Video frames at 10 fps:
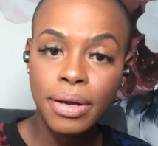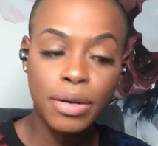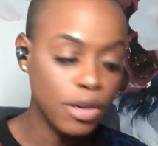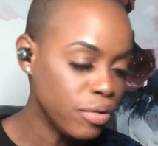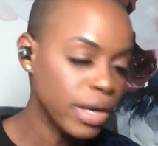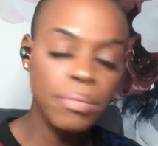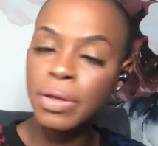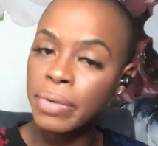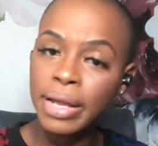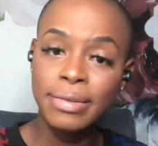Do you hear
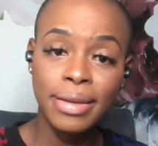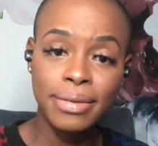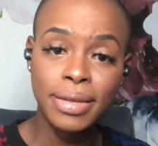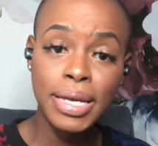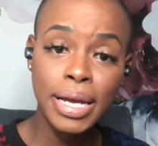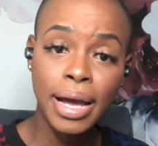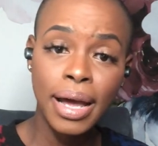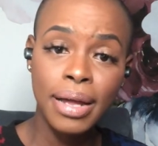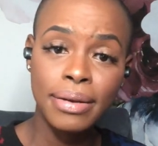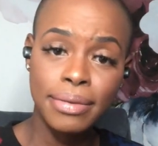me when I say sun
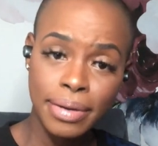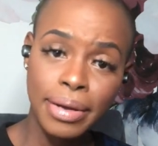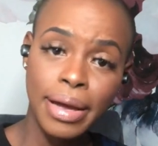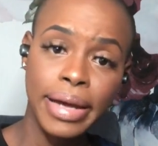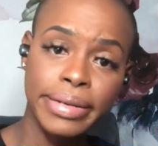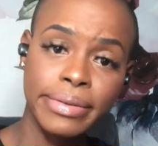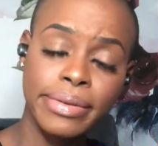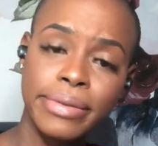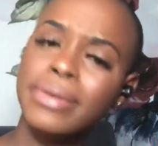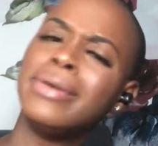god, sun goddesses?